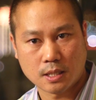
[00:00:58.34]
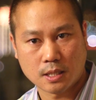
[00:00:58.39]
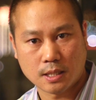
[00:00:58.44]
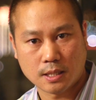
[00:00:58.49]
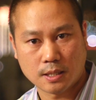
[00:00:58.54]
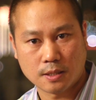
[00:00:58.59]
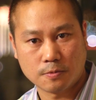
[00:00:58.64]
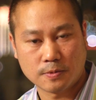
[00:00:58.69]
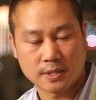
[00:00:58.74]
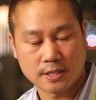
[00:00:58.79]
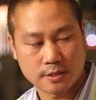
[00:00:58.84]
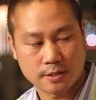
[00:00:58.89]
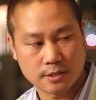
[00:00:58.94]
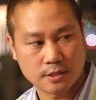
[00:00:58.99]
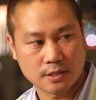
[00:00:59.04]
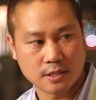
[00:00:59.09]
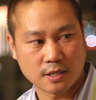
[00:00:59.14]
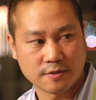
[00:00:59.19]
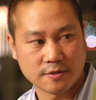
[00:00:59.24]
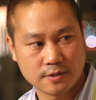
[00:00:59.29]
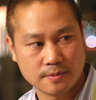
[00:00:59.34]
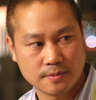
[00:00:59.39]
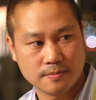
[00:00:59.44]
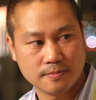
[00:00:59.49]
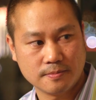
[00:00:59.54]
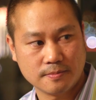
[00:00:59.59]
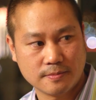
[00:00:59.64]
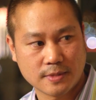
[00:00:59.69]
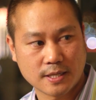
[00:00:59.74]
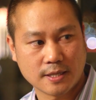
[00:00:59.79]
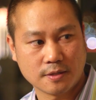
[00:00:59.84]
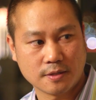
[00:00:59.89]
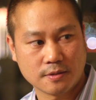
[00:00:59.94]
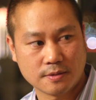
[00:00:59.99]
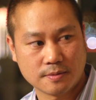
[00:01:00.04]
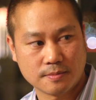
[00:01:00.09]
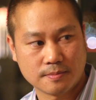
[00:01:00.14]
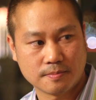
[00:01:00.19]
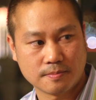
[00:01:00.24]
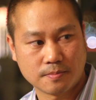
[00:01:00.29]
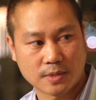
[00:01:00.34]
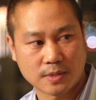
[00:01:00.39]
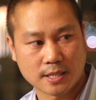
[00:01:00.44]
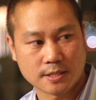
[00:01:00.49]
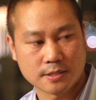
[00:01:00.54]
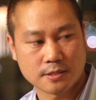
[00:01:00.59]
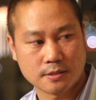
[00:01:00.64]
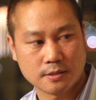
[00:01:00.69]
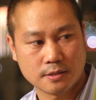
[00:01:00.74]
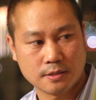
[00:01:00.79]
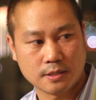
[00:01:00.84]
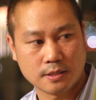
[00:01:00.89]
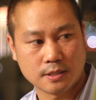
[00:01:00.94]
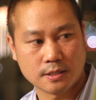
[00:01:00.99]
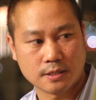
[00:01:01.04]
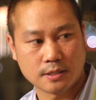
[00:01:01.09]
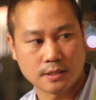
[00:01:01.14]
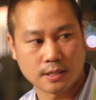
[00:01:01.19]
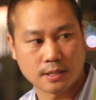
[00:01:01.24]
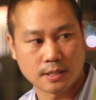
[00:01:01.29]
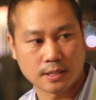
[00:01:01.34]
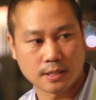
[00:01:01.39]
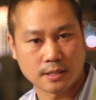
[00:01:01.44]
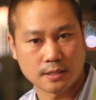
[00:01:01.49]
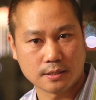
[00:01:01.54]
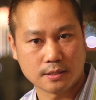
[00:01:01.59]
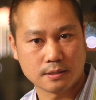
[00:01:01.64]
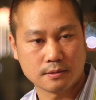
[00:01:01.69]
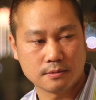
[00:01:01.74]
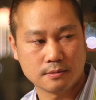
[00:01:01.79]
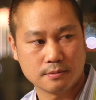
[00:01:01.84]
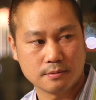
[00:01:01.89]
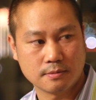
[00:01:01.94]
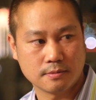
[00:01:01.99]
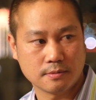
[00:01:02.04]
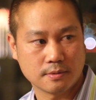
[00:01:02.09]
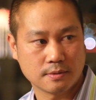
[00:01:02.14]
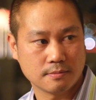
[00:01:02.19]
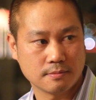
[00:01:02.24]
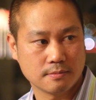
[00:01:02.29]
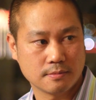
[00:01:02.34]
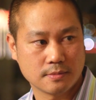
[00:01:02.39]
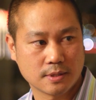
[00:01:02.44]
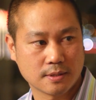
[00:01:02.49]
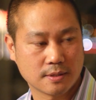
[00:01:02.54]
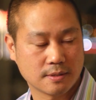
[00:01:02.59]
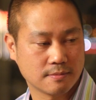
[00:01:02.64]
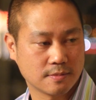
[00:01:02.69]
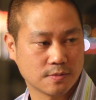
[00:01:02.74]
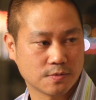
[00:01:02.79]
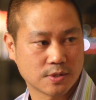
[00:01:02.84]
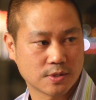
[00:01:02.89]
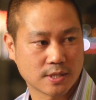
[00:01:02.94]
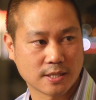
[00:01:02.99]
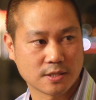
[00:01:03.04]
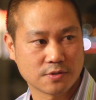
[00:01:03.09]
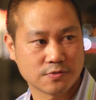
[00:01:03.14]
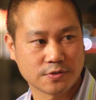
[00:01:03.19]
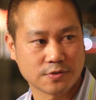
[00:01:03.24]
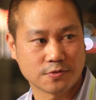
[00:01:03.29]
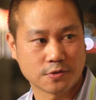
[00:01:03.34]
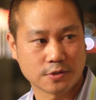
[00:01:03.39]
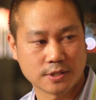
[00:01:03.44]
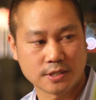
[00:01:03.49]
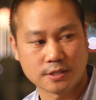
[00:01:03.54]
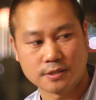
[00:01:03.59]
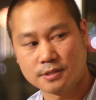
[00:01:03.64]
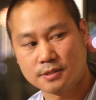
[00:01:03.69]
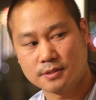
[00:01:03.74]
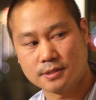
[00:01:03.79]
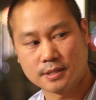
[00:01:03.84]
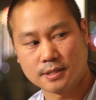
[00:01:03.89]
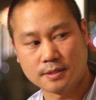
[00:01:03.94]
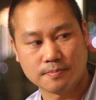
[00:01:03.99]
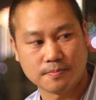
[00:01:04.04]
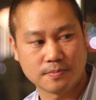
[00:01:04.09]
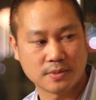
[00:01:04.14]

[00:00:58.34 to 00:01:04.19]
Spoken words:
Went to Harvard out in Boston, and it was nice for 4 years,